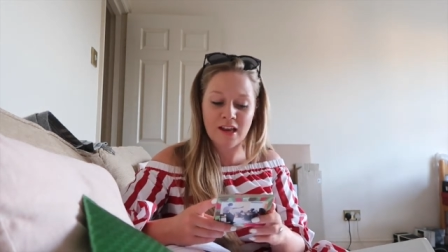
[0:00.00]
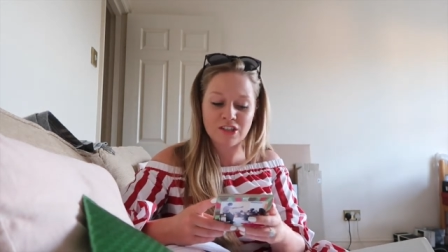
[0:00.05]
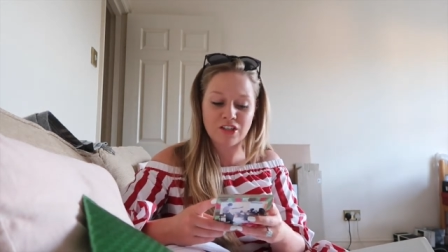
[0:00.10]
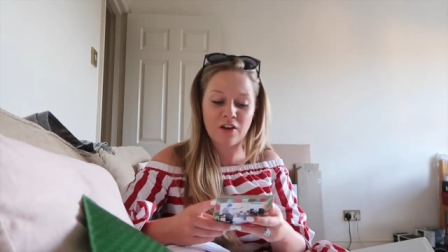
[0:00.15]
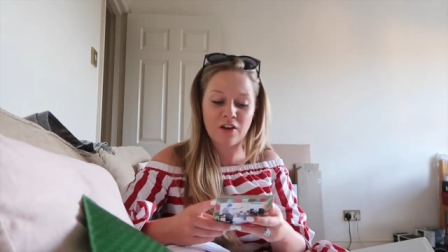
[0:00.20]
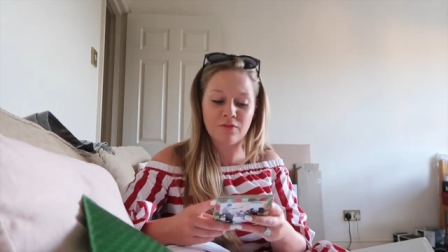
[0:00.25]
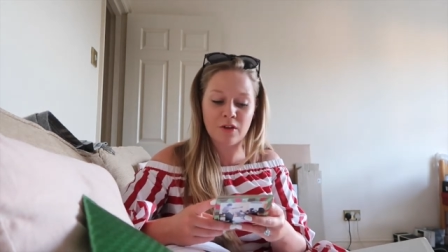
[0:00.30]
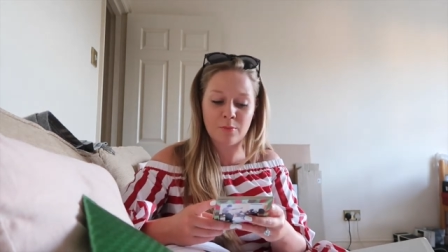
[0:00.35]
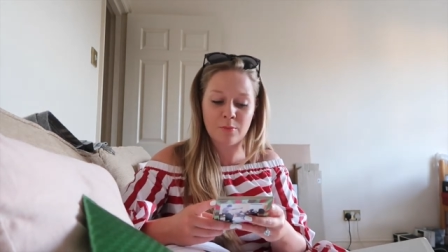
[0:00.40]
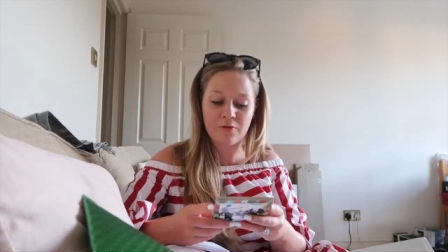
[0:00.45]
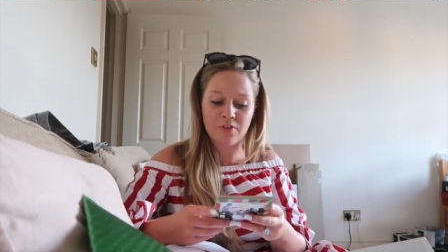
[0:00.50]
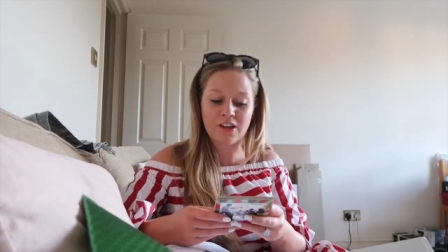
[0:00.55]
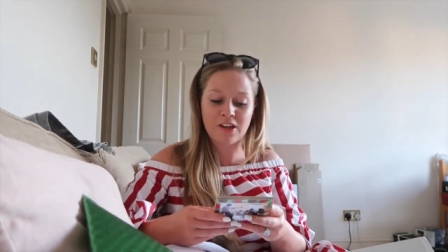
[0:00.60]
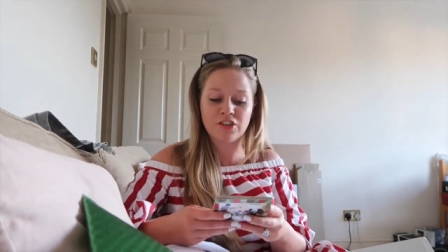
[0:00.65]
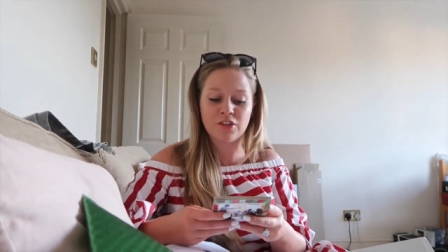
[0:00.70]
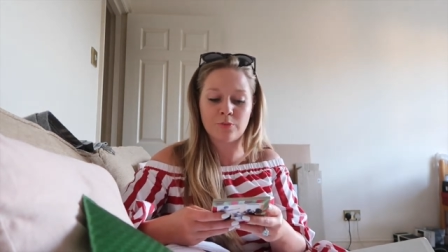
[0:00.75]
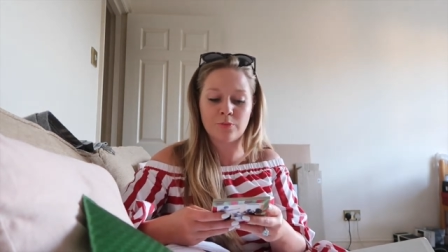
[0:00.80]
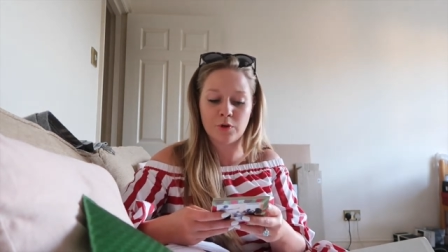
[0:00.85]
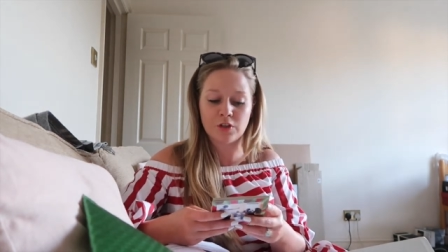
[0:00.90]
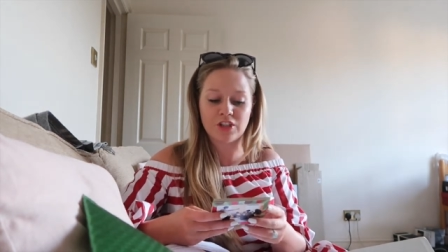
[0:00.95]
HIV
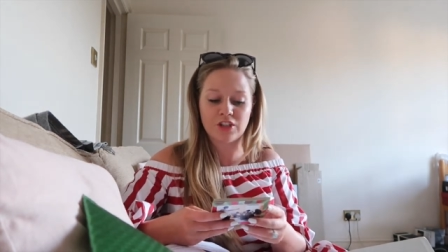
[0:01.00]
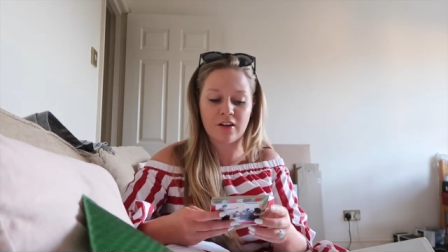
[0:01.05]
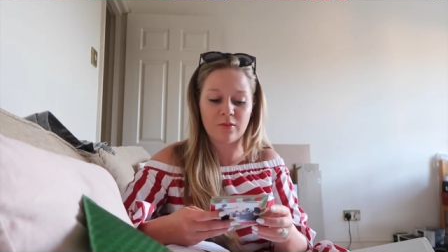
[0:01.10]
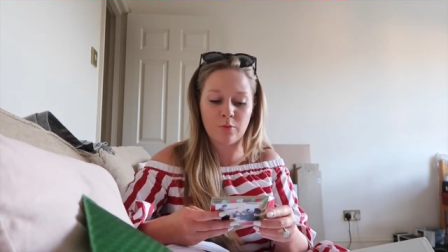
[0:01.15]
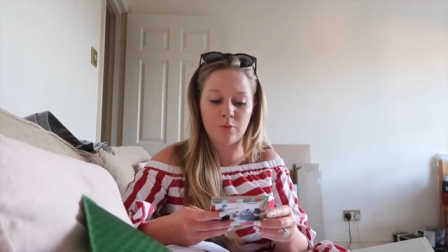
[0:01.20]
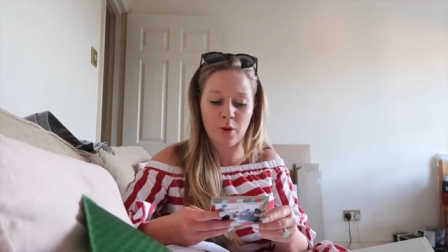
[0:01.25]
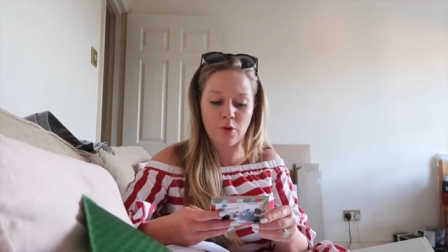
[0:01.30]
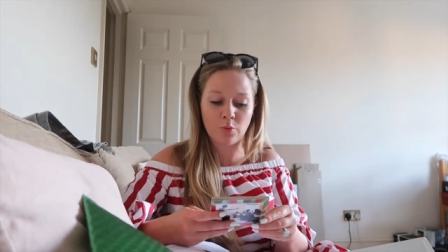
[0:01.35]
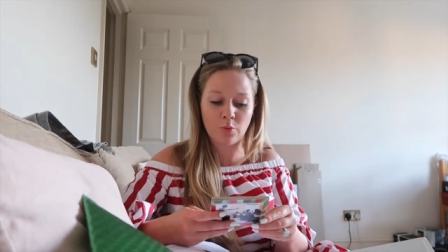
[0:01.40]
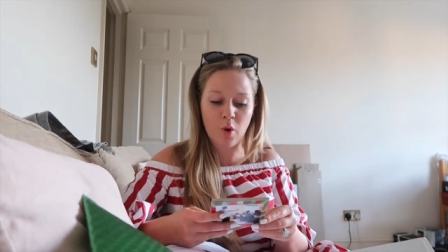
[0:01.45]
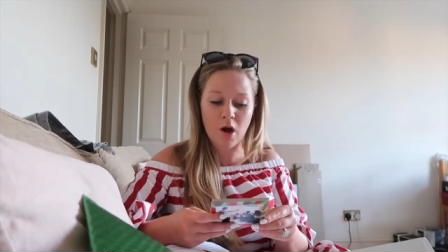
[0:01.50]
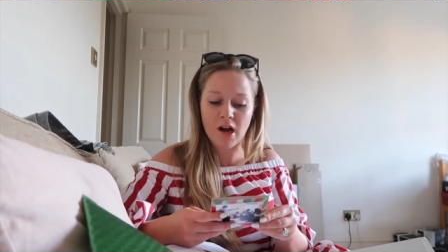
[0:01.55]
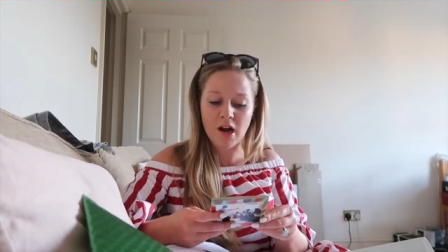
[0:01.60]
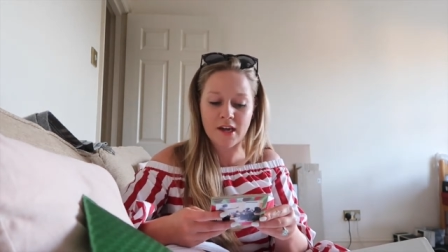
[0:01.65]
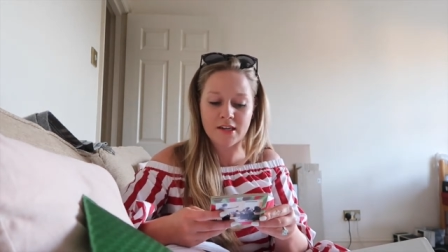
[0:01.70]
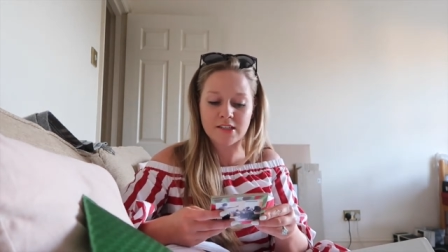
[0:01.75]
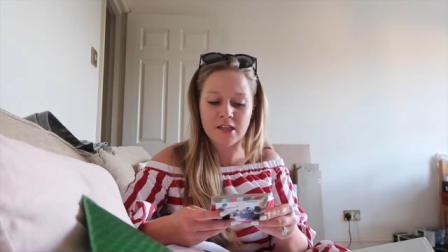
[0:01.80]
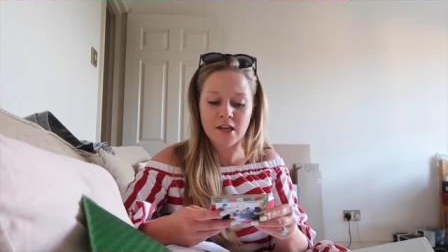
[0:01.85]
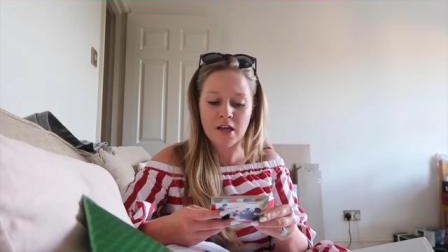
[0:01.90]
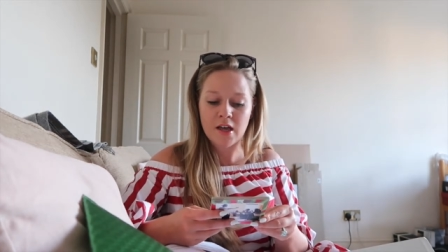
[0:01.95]
prevention projects
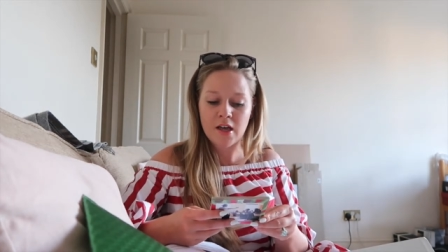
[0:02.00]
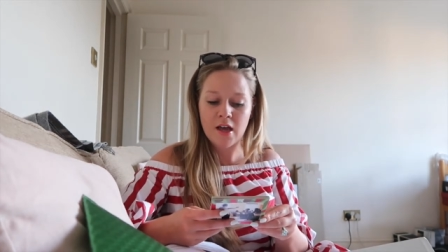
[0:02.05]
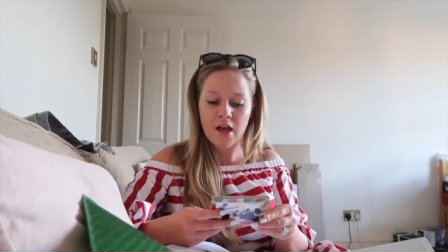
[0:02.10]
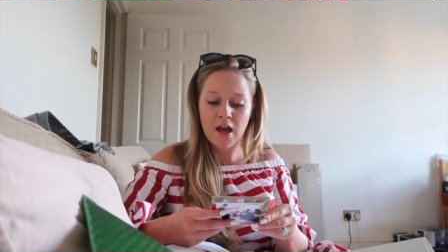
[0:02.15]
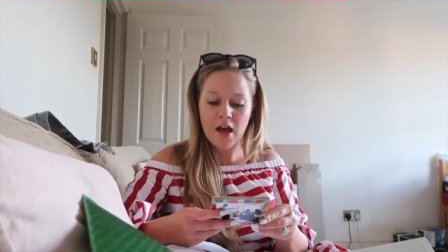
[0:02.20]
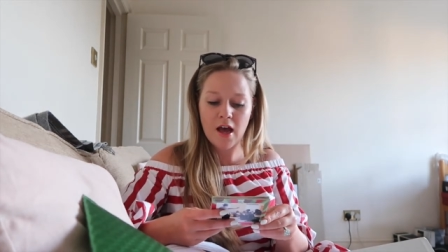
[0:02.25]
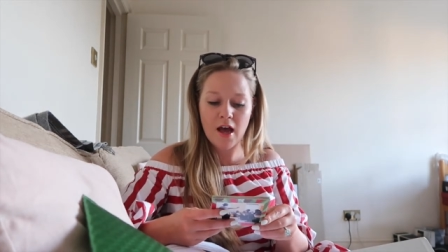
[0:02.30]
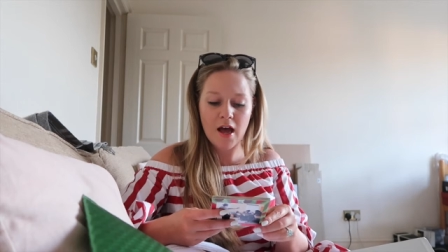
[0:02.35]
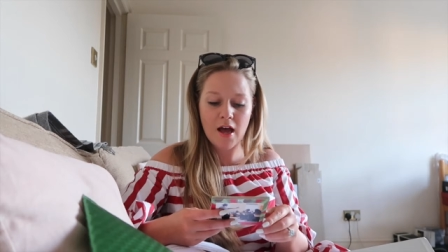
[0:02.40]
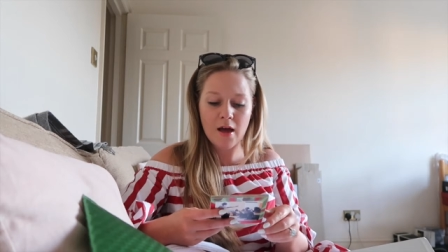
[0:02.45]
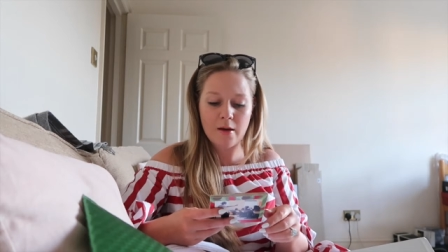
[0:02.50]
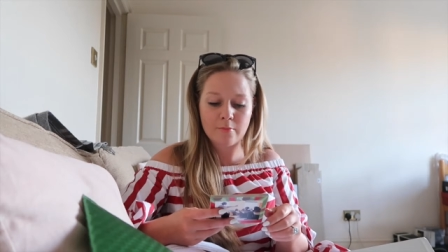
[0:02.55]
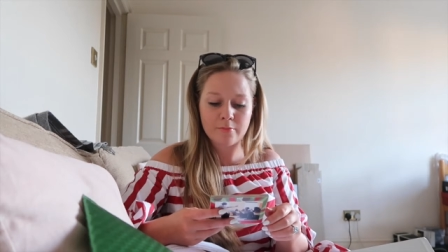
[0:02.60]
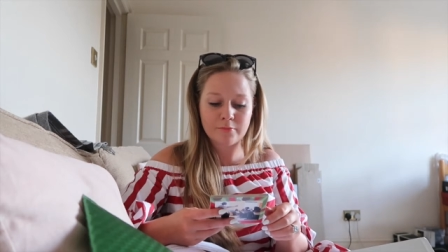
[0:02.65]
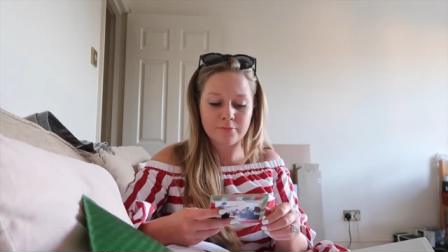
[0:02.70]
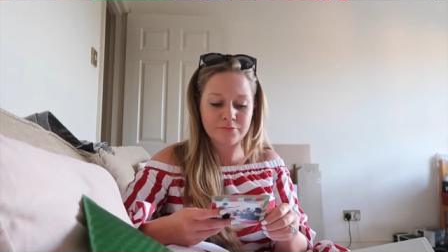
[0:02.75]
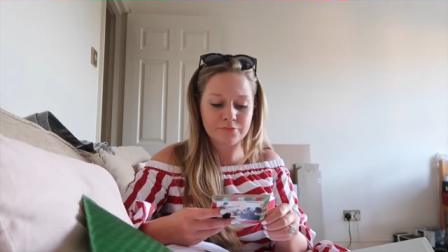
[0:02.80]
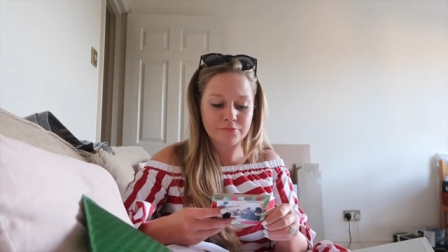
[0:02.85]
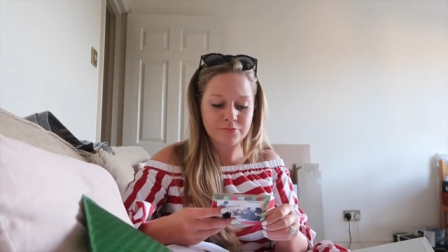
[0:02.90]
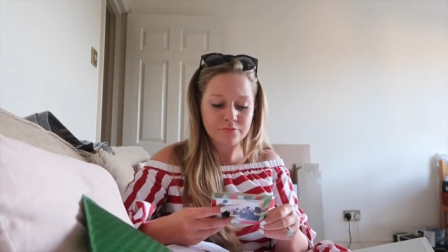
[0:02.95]
worldwide.
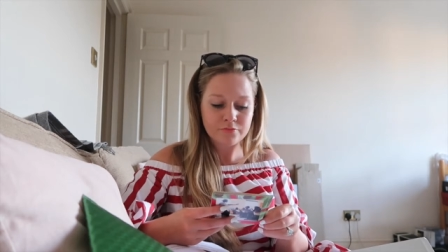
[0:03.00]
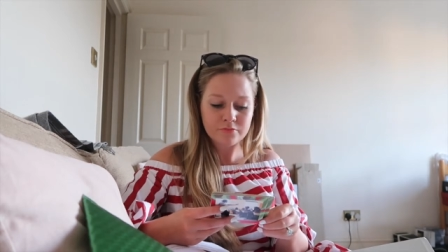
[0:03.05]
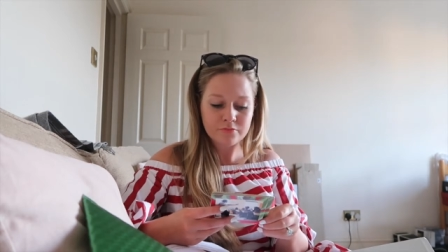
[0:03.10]
Um,